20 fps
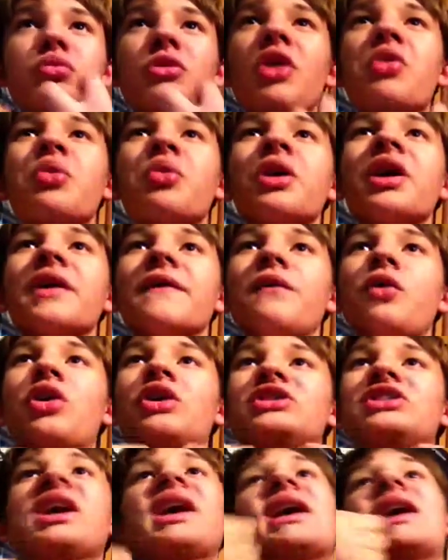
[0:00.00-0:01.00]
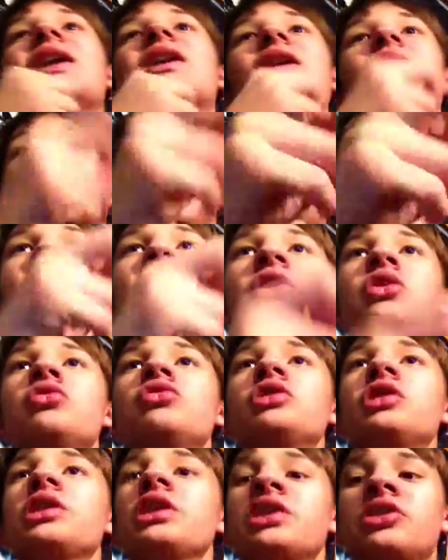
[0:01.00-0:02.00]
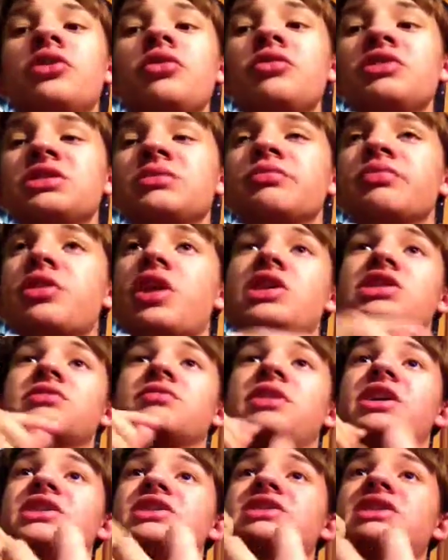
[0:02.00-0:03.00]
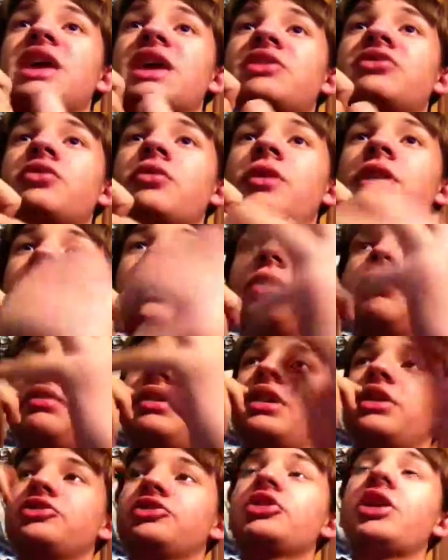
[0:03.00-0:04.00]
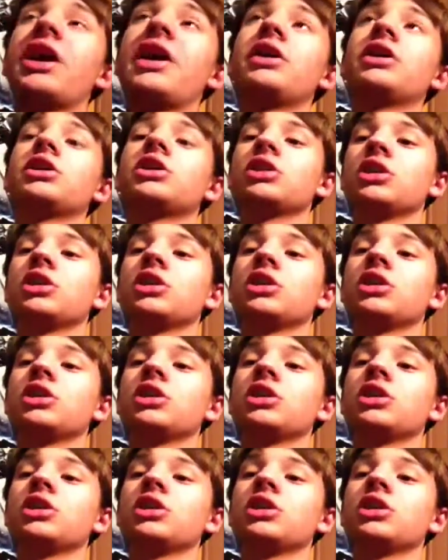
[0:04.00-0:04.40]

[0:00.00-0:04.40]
weird voice. I can usually do his impression, but I just can't do it right now. But I'll try it.